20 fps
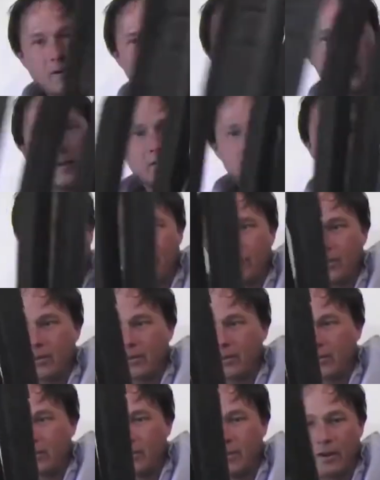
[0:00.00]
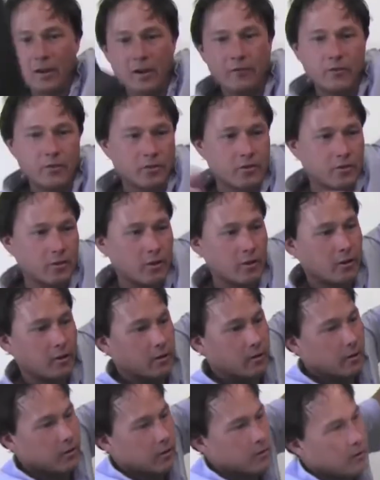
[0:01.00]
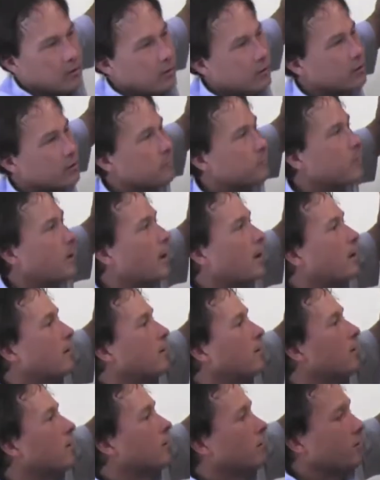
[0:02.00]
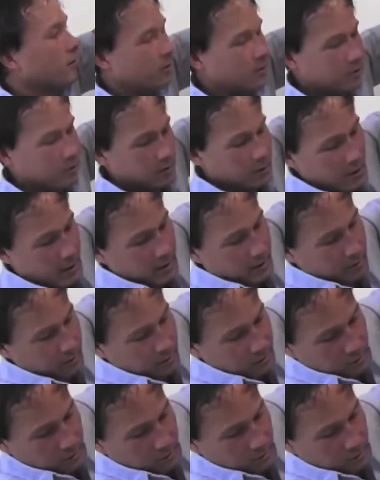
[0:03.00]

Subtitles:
Alright, so we take off this padding here and let's slide this